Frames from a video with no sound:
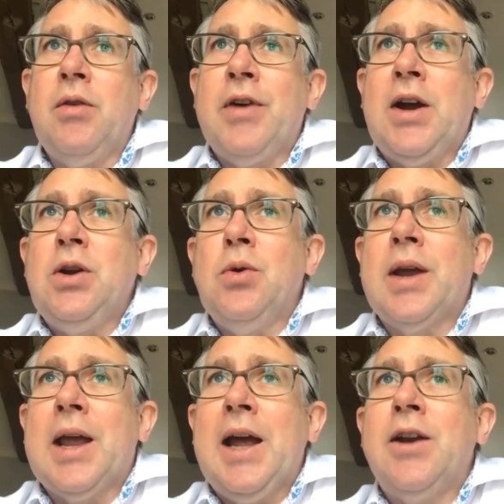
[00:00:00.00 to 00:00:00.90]
evaluator
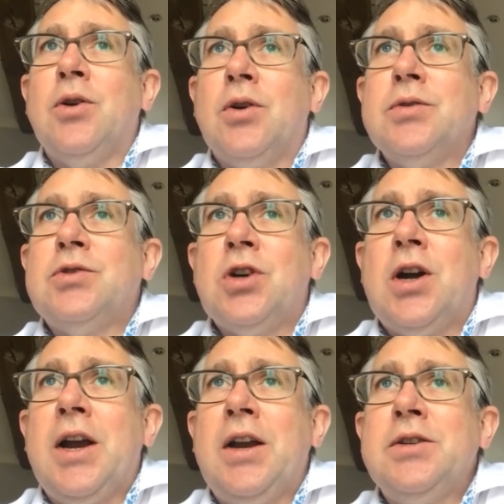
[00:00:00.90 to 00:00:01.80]
cannot
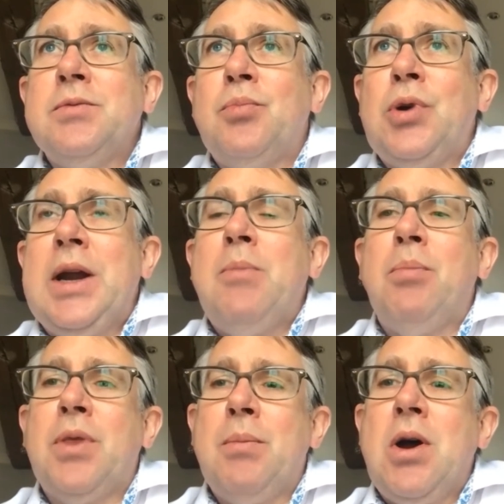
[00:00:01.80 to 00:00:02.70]
try and
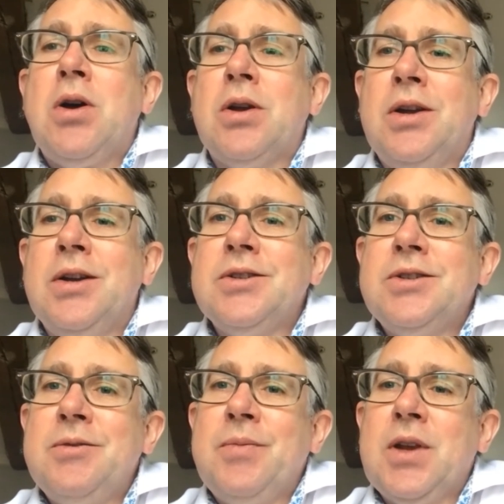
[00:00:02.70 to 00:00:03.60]
preempt the market
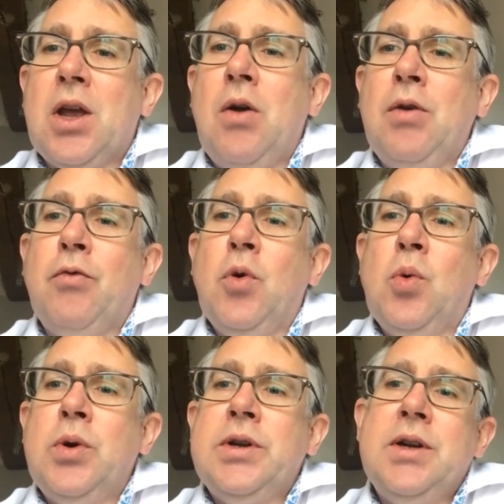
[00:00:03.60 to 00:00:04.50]
going
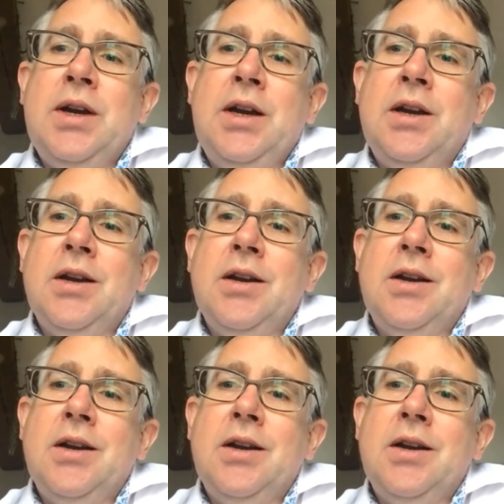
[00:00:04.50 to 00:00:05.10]
forward in